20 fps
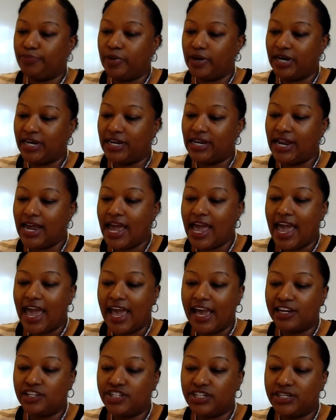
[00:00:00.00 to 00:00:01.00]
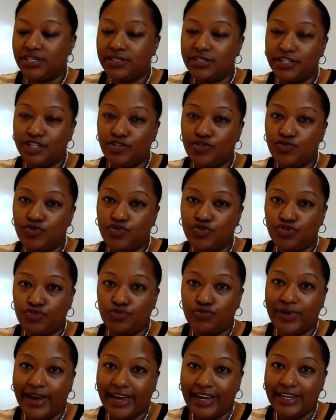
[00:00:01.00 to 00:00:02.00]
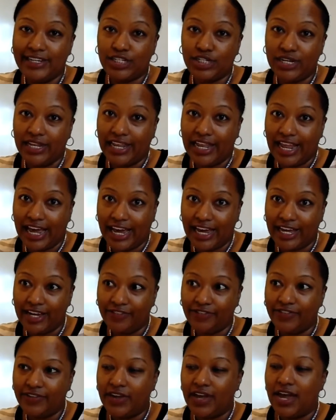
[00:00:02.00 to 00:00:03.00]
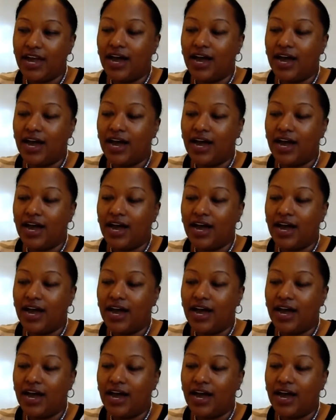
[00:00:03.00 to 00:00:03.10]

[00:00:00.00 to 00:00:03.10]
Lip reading: but as she continues to age in life,